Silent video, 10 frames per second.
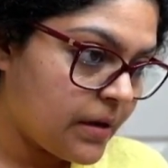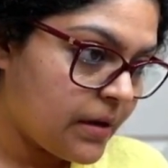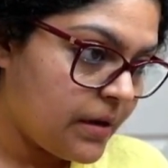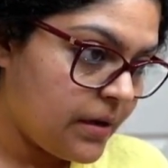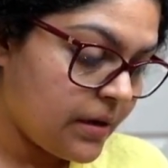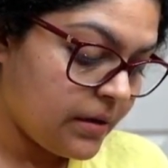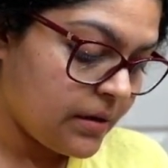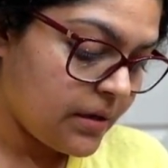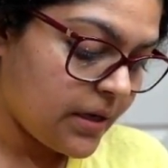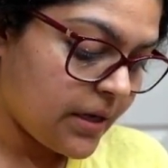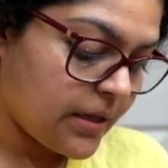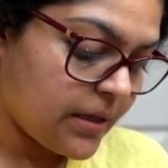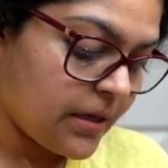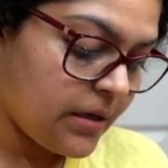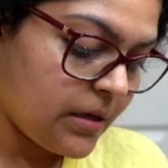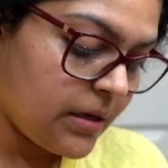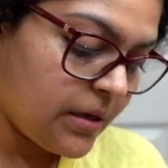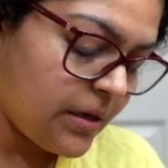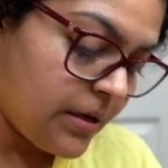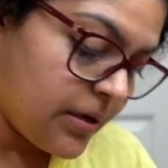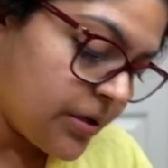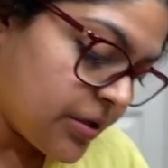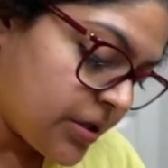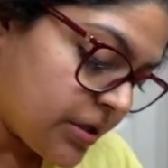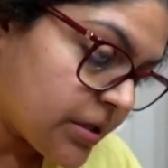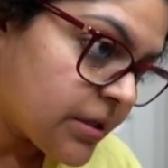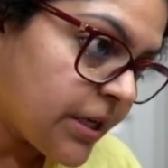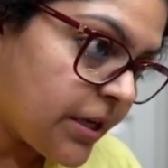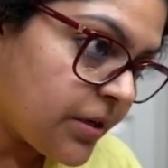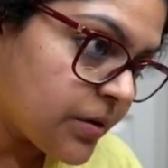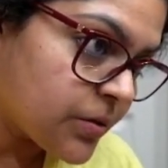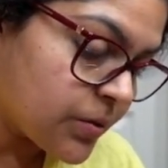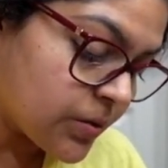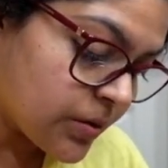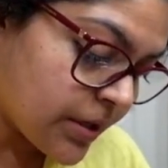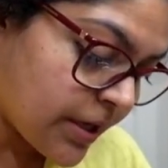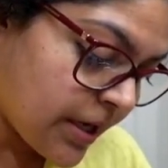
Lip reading: yeah, and then just take your tool